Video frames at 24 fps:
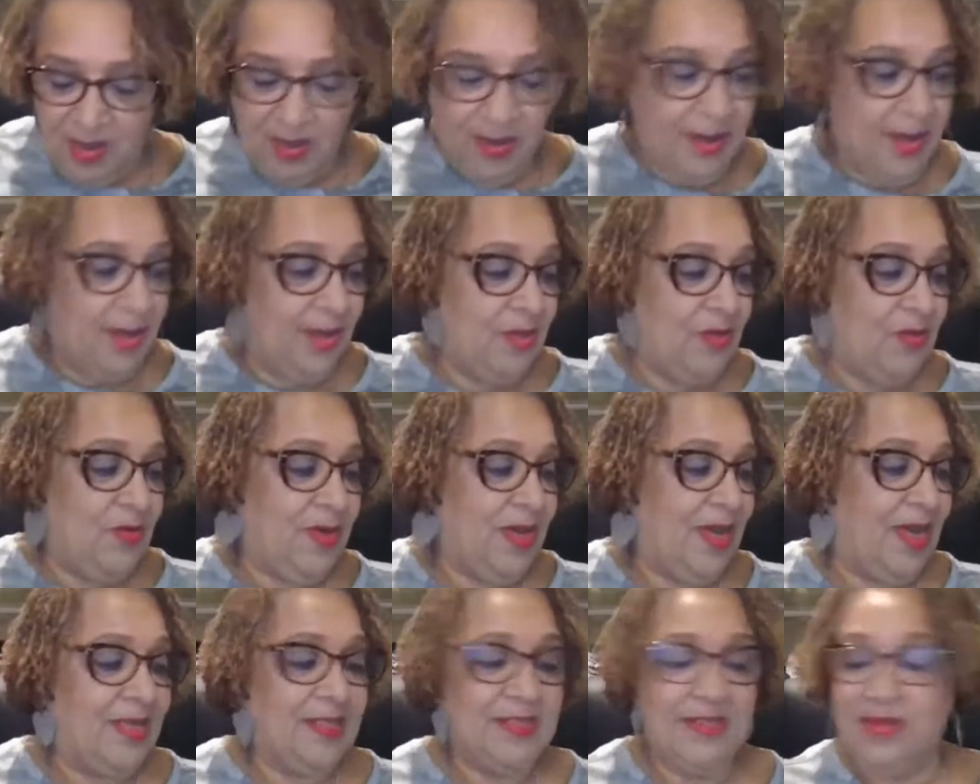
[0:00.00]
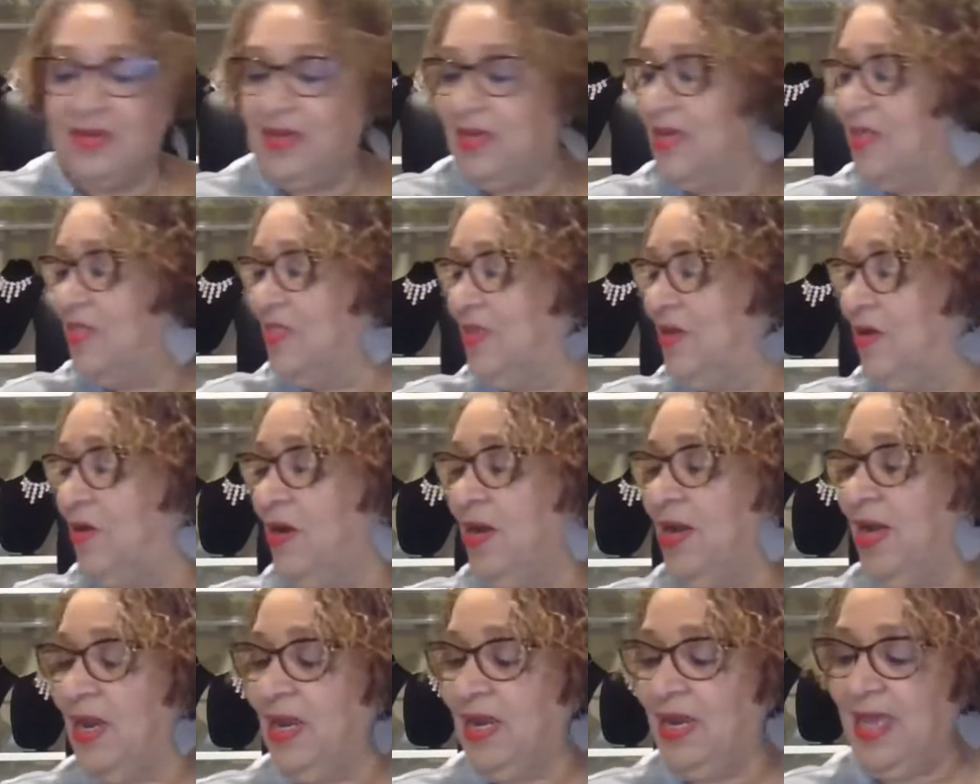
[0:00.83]
Okay, you guys are in
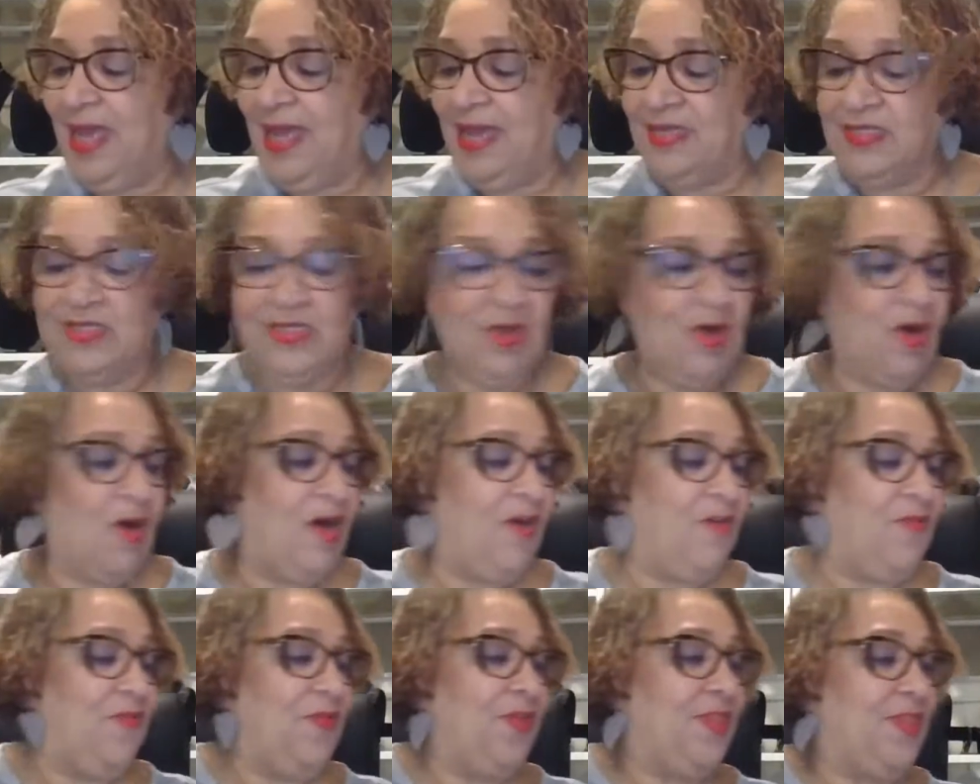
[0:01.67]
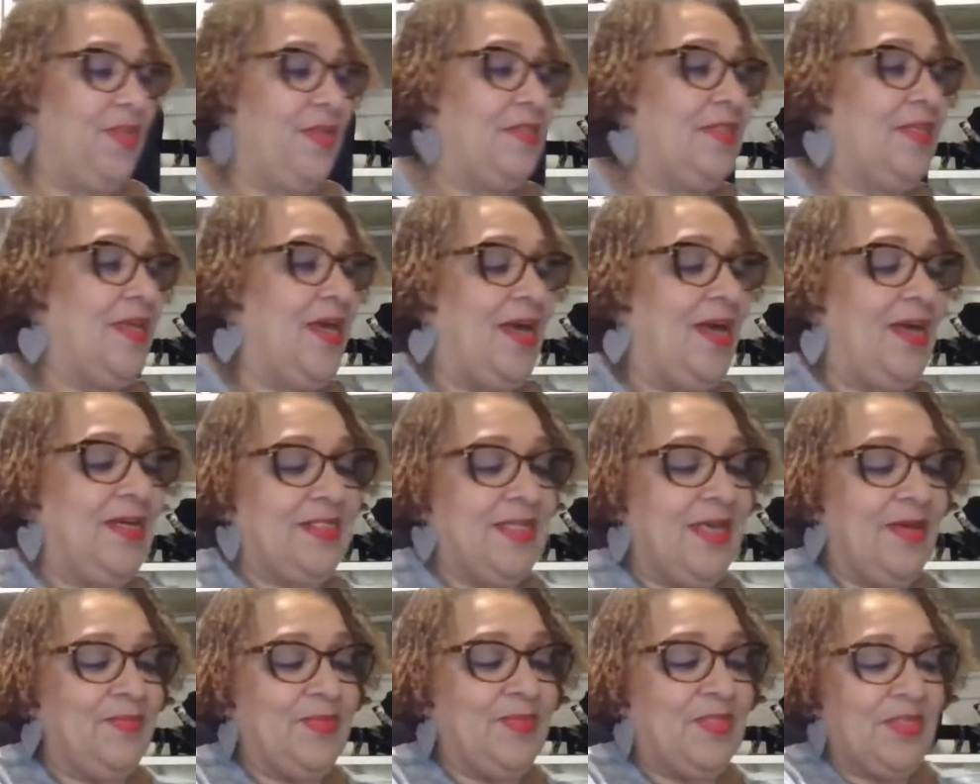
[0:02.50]
there. Okay, last call for this,
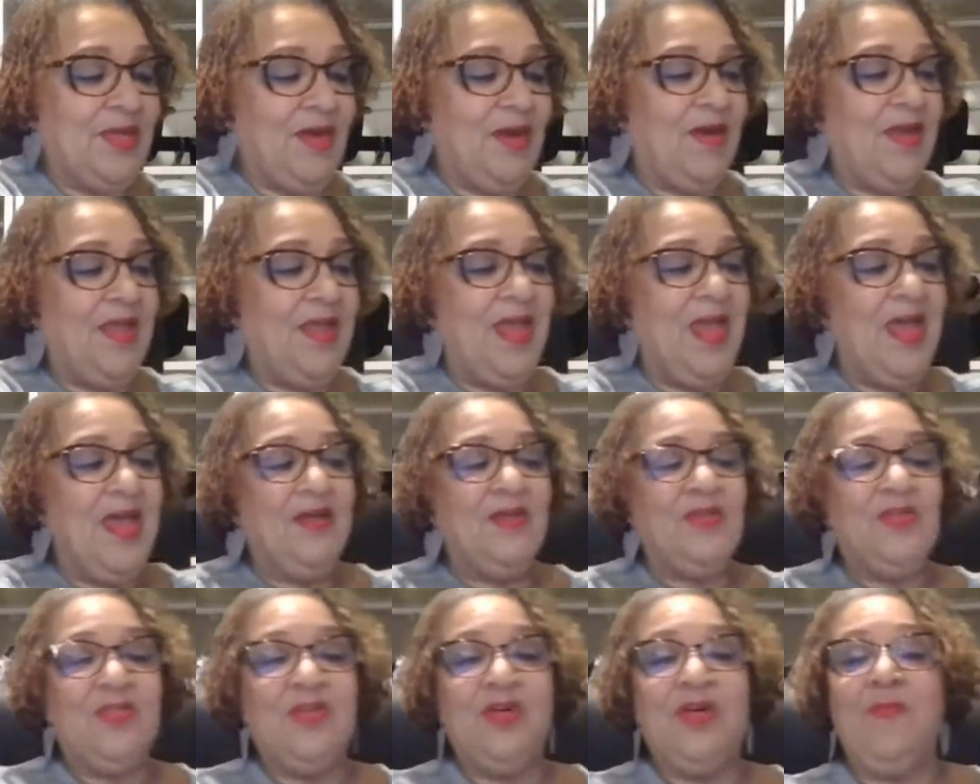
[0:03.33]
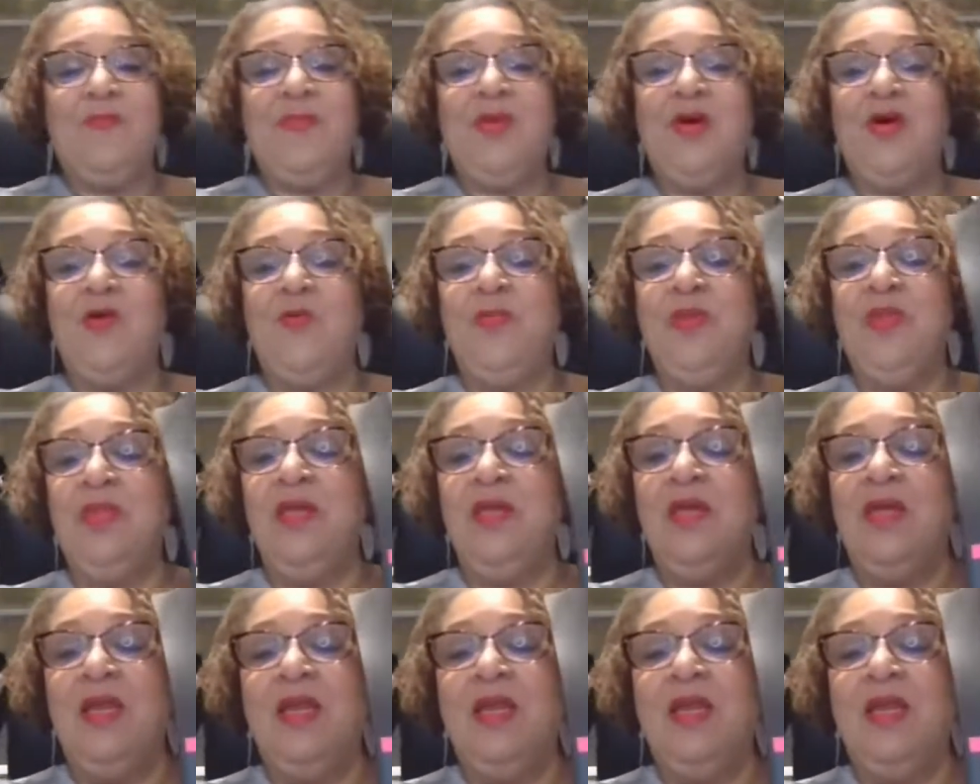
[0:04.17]
guys. I'm sorry. Took a moment.